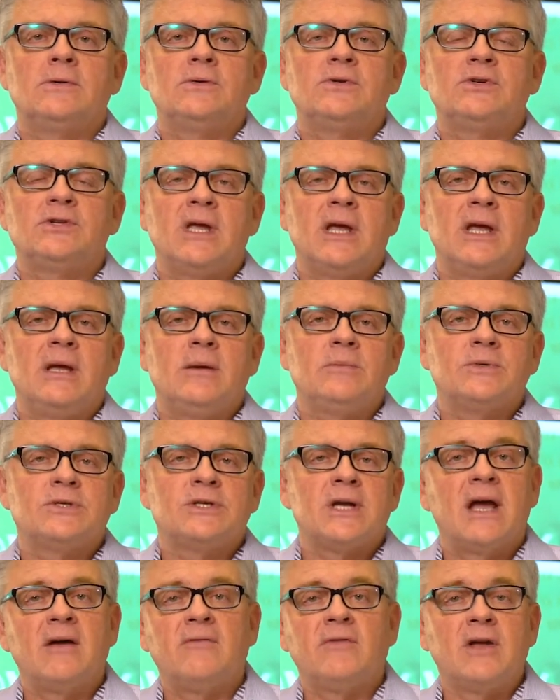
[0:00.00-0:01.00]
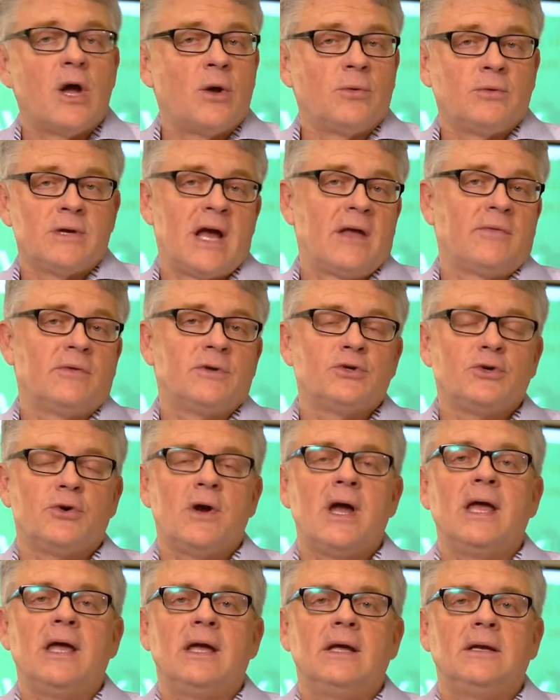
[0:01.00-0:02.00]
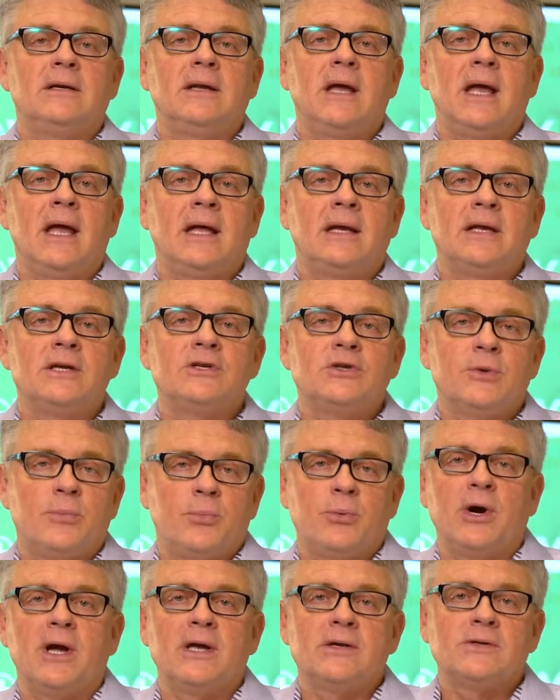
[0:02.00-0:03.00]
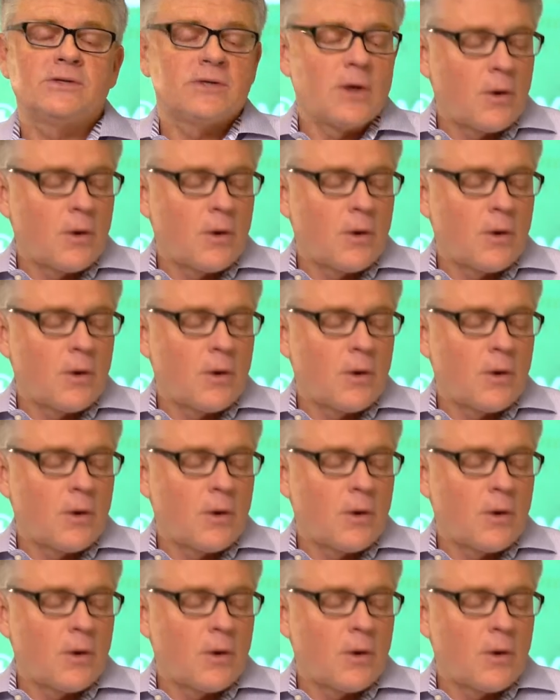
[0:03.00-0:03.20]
seems to have gone down the drain and he's depressed.